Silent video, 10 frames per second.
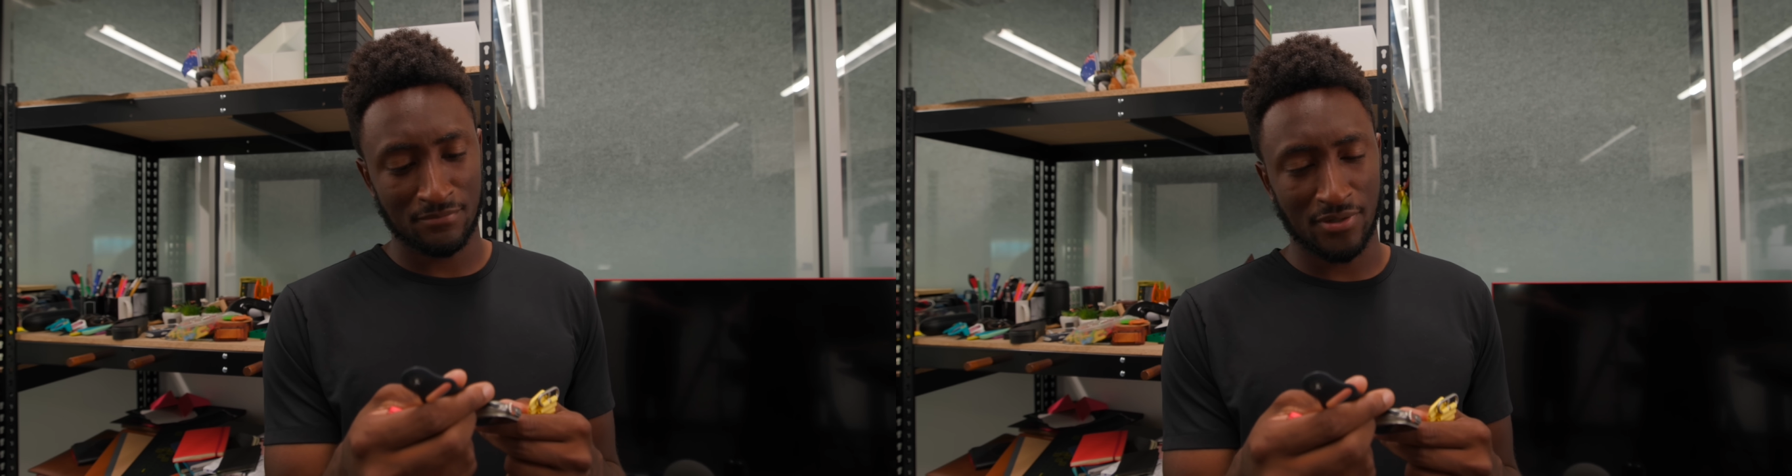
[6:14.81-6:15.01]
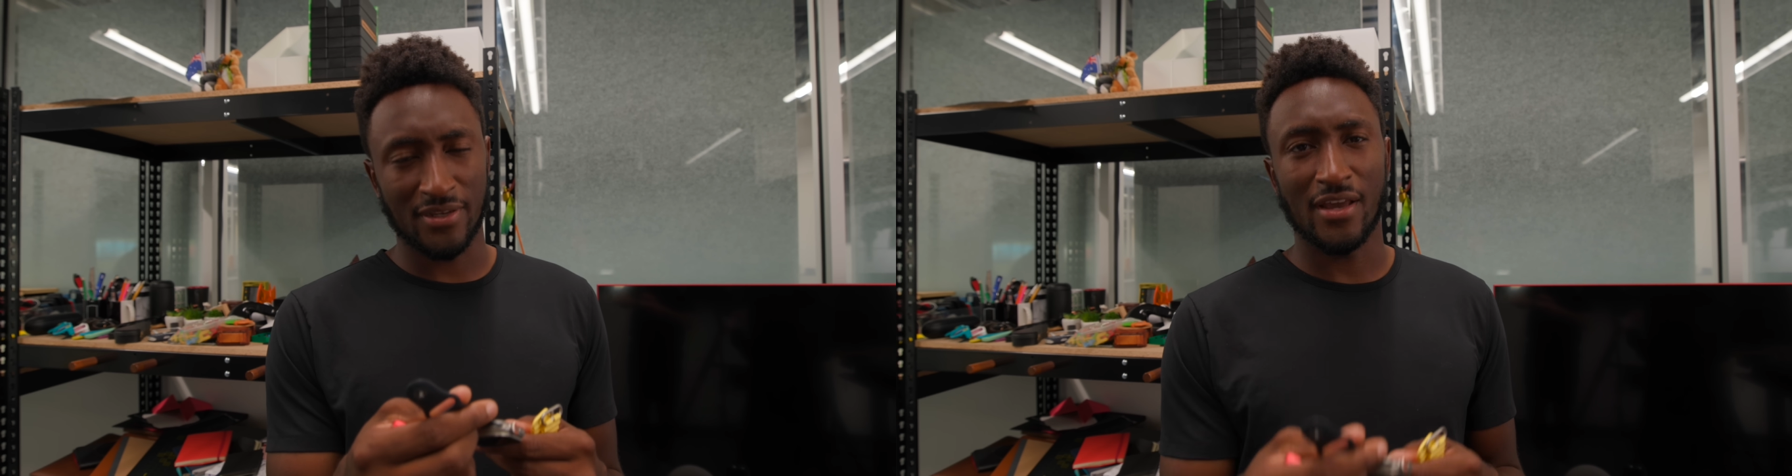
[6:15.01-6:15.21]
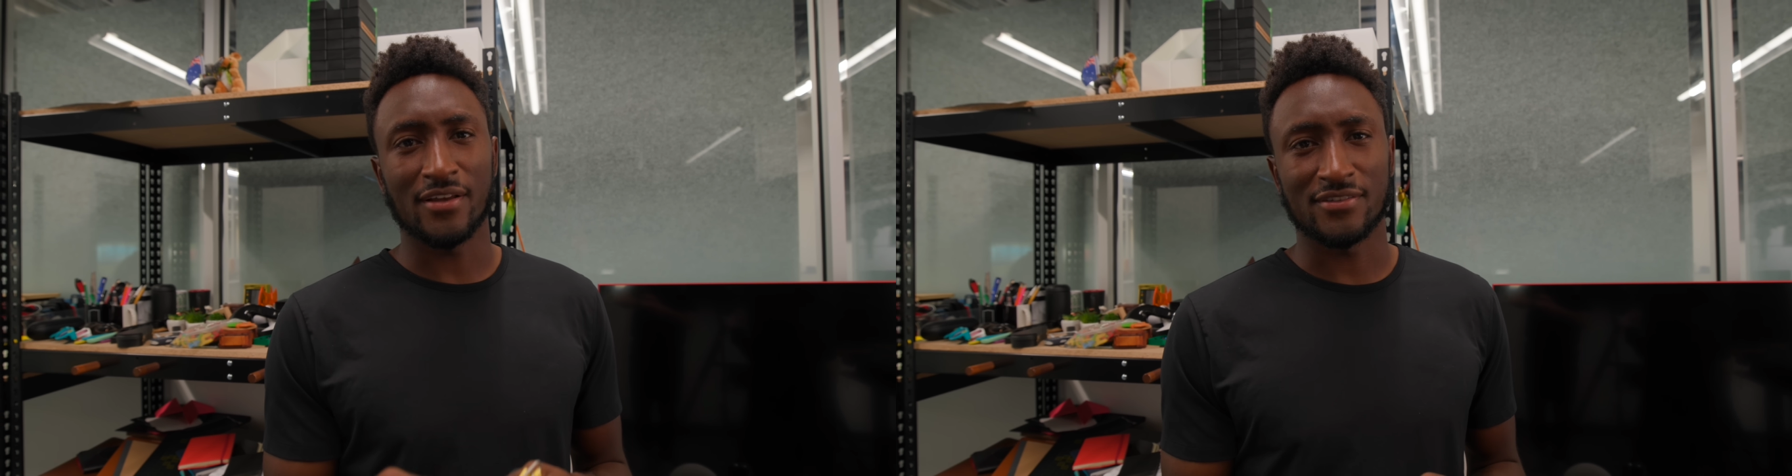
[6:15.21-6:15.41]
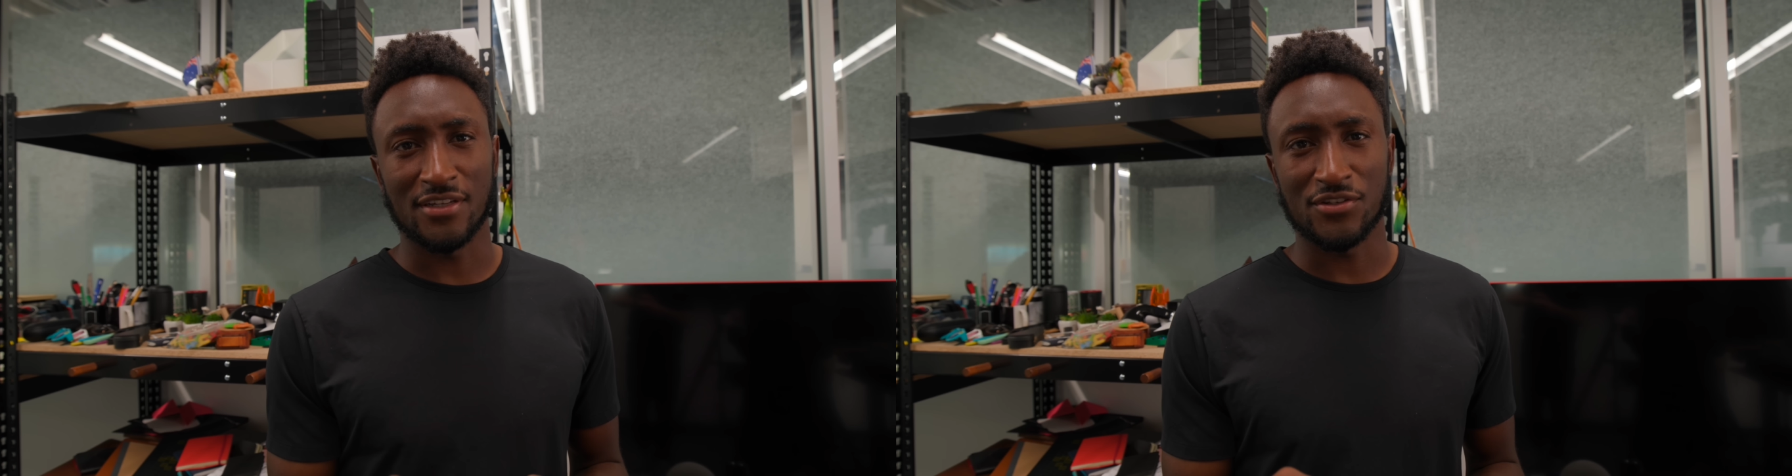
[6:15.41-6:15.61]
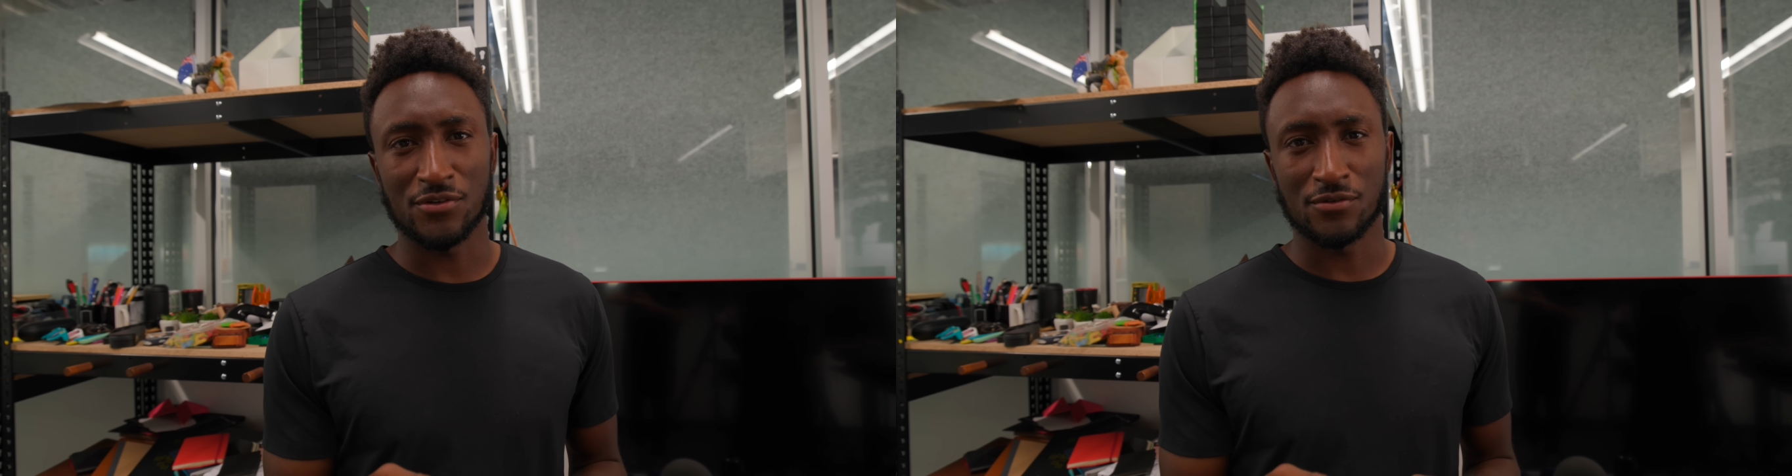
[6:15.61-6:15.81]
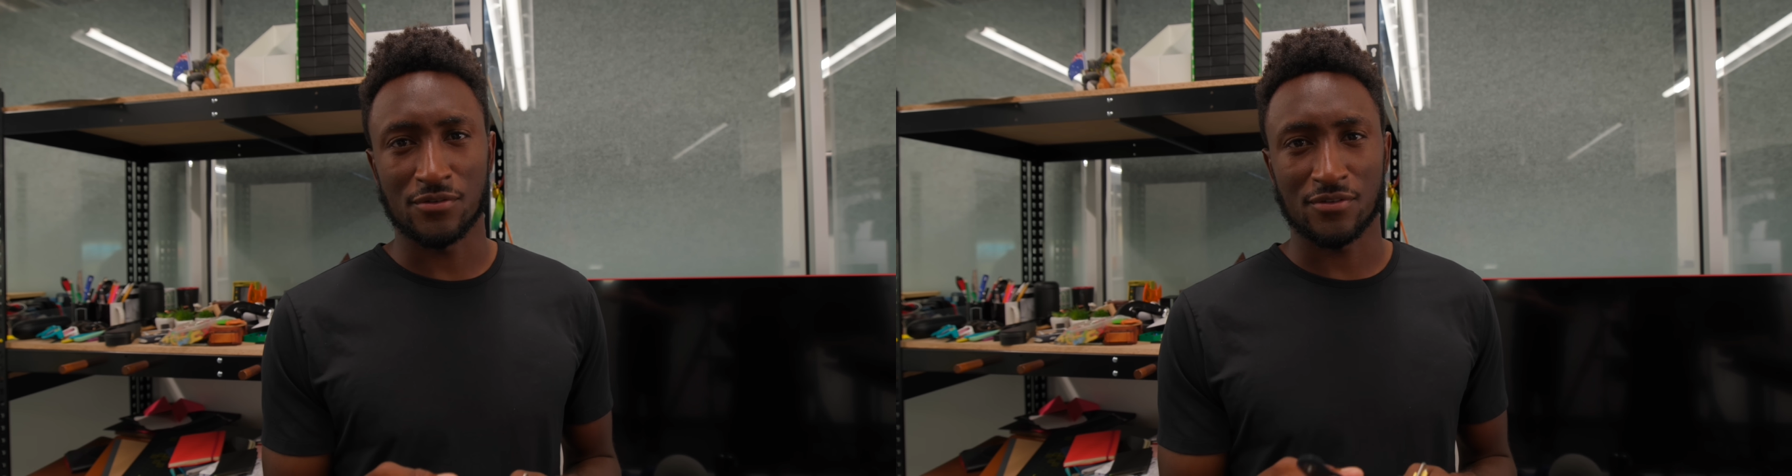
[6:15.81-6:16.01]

but yeah, stay tuned.